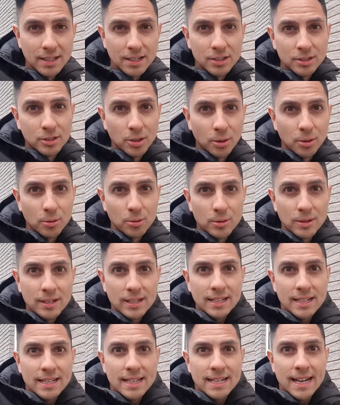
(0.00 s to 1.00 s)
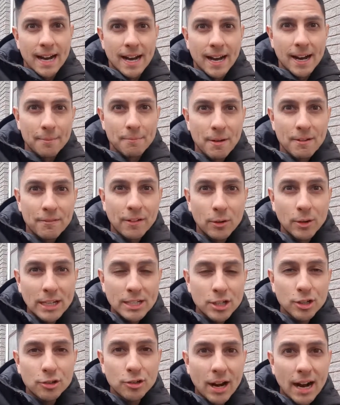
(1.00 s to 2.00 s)
So,
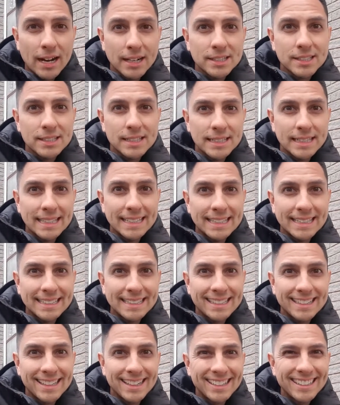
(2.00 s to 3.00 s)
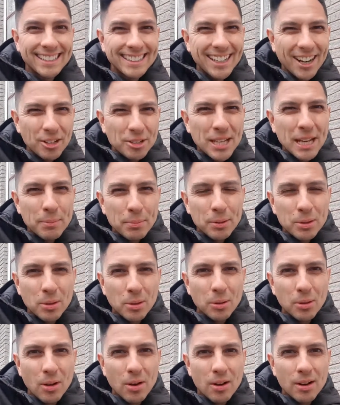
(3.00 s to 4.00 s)
foundation cracks are
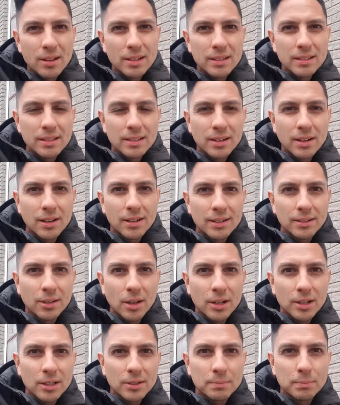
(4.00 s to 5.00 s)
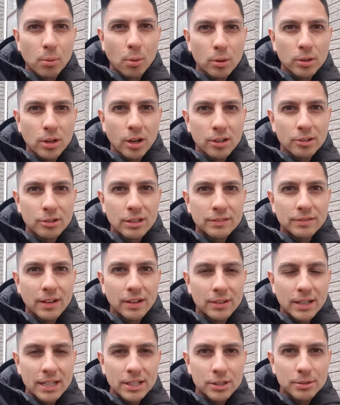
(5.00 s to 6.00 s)
typical on a lot of poor concrete
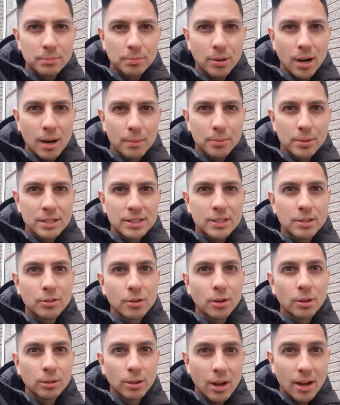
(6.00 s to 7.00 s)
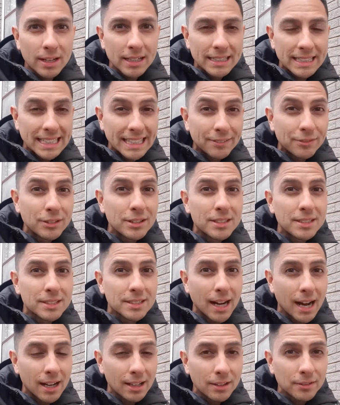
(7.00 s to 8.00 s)
foundation properties. There are a lot of different
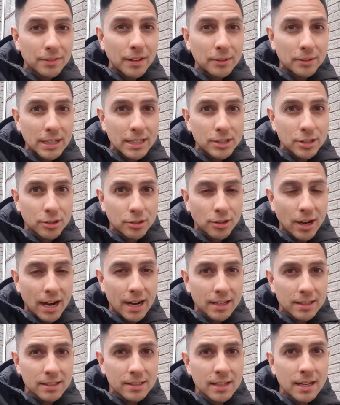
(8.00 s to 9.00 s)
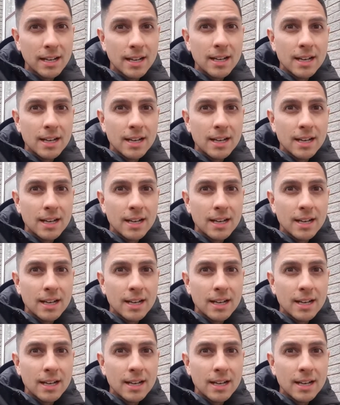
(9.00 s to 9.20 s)
style of foundation cracks.